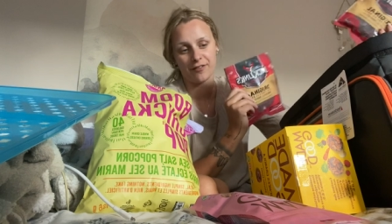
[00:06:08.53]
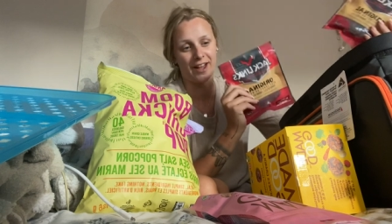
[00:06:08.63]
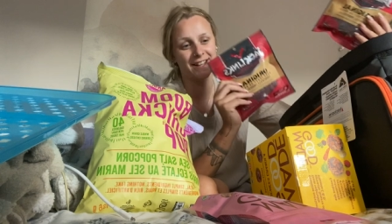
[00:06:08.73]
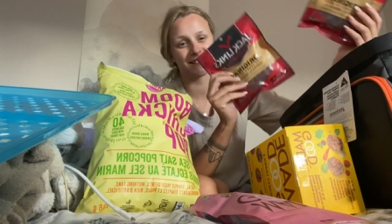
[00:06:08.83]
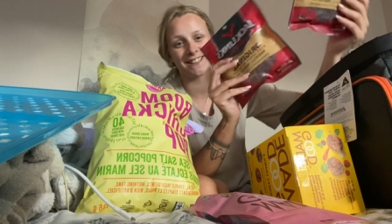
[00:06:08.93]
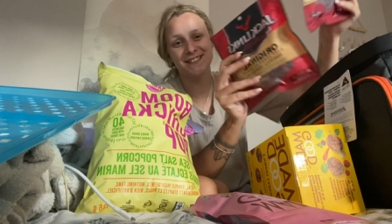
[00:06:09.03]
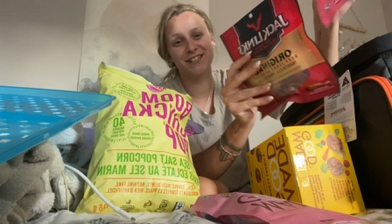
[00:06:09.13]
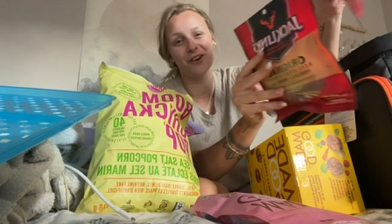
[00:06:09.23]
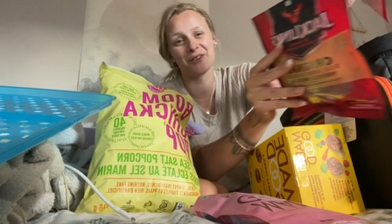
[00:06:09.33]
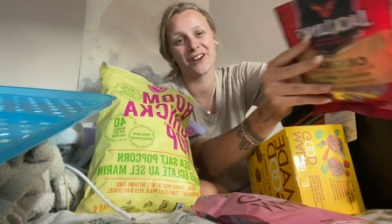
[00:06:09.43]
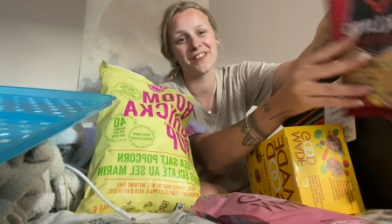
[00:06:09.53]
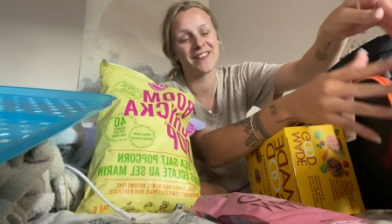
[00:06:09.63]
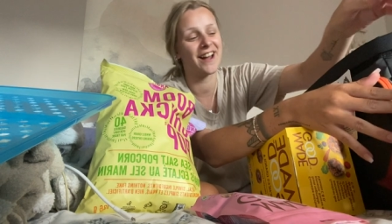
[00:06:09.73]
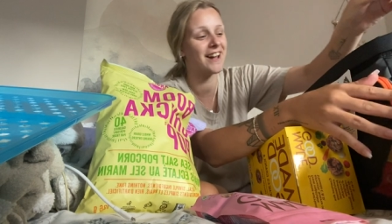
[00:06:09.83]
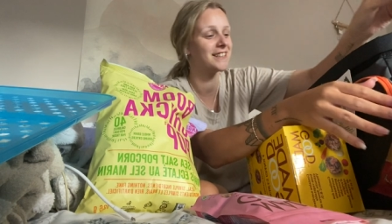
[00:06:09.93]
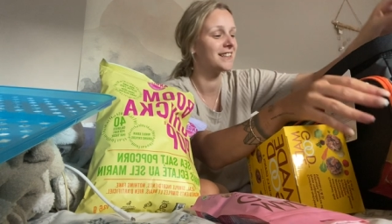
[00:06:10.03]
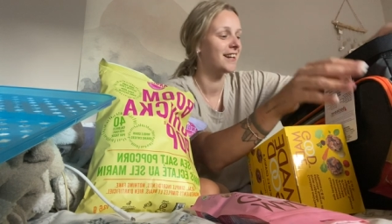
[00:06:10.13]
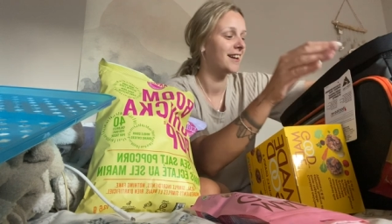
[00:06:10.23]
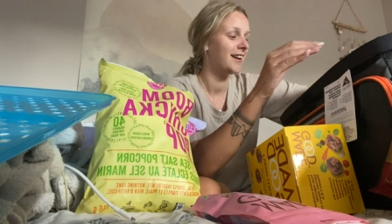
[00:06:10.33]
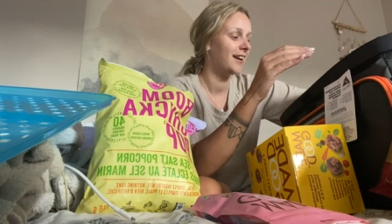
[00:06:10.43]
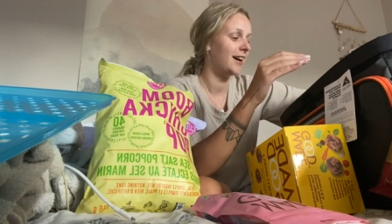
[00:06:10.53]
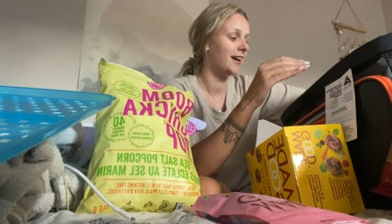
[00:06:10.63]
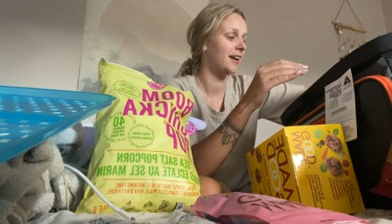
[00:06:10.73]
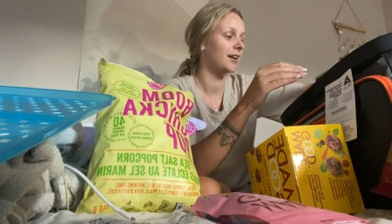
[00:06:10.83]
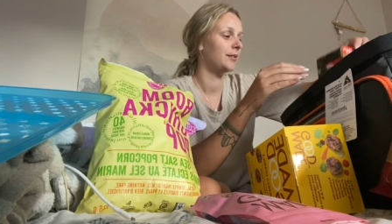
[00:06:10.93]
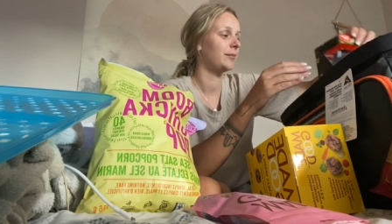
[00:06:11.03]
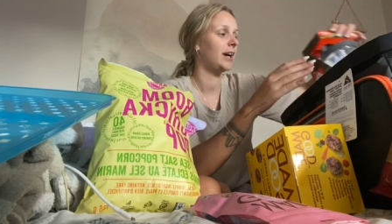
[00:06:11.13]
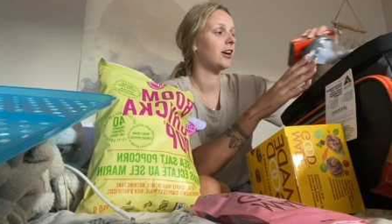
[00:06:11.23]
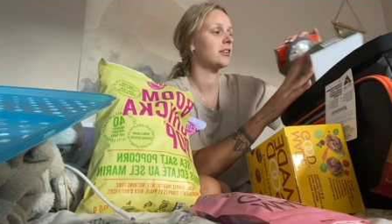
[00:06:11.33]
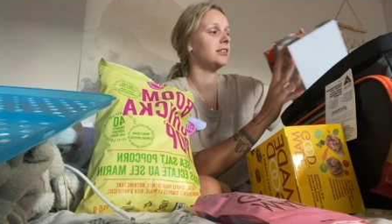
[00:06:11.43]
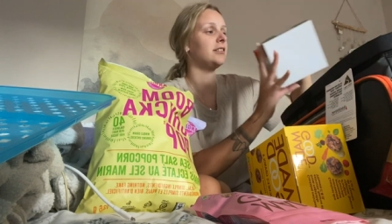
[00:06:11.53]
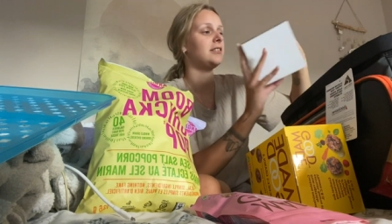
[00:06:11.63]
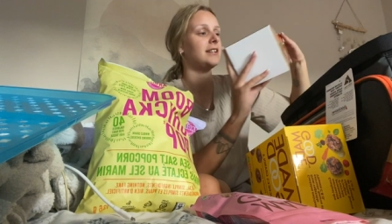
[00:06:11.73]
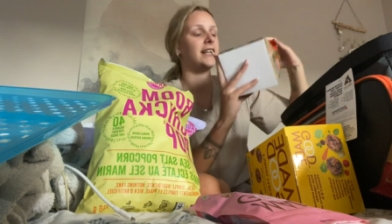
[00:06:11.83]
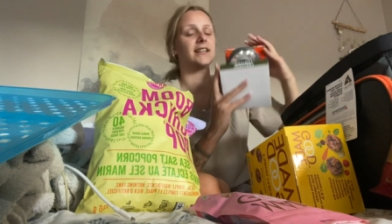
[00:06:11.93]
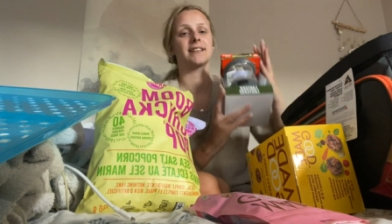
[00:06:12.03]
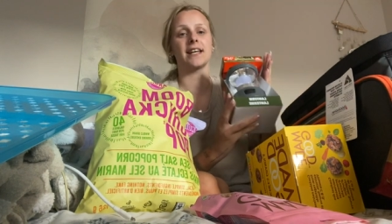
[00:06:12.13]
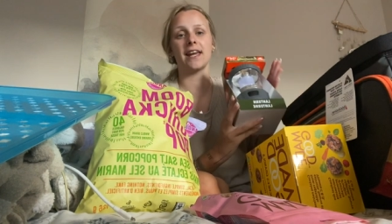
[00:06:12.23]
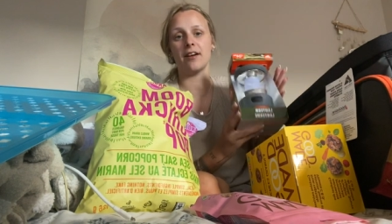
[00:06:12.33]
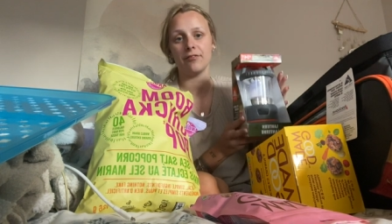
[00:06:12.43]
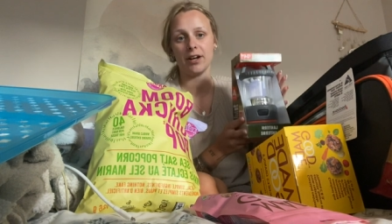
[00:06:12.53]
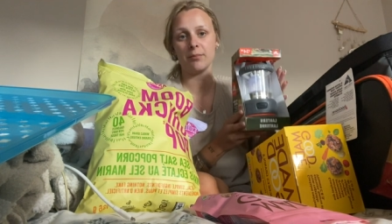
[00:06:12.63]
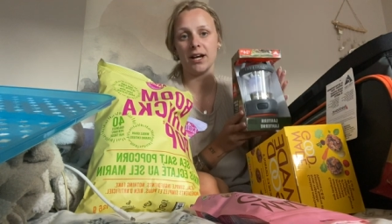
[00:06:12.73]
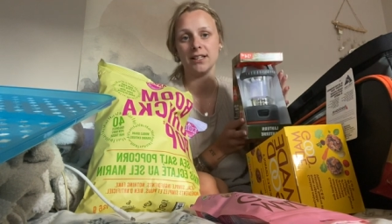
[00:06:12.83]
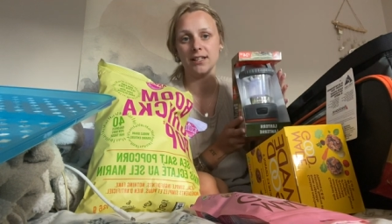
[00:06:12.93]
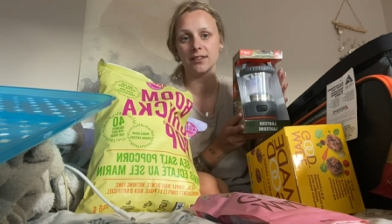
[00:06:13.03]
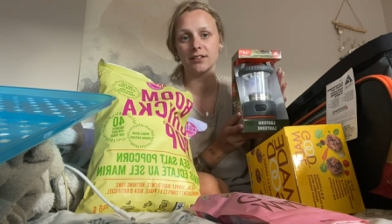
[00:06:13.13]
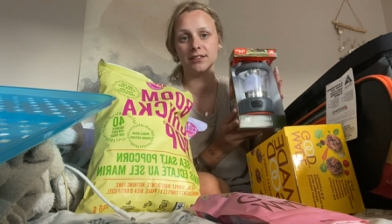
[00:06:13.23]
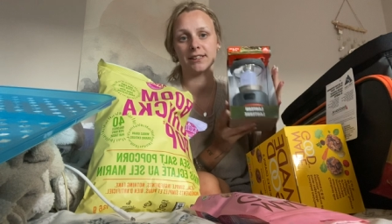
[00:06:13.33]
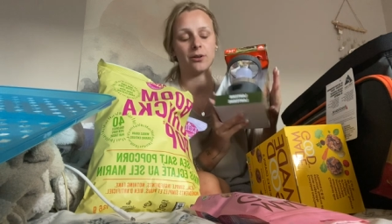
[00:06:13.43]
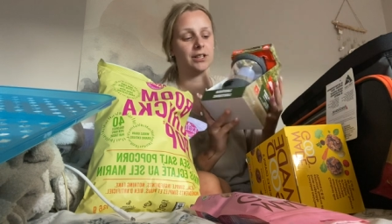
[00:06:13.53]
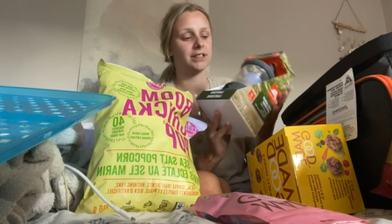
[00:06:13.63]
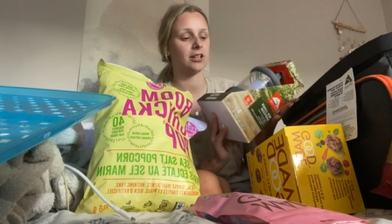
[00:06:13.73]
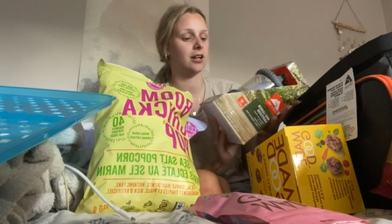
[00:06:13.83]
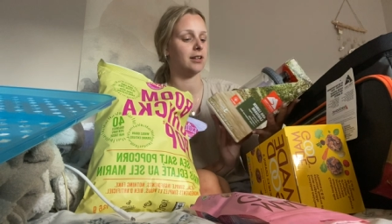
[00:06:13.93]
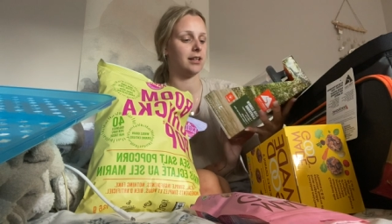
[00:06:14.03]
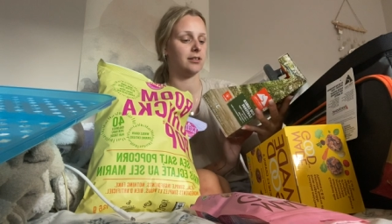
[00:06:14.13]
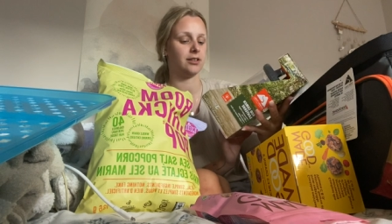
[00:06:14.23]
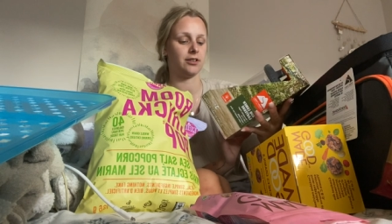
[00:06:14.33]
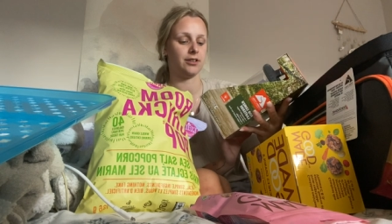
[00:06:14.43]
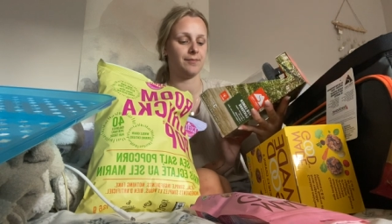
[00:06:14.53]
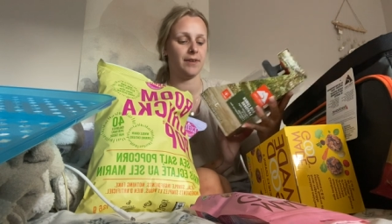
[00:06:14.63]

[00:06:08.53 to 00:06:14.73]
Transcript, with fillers: fans. so we got that. Um, I got a little light because I can't find mine either. So I just got like a little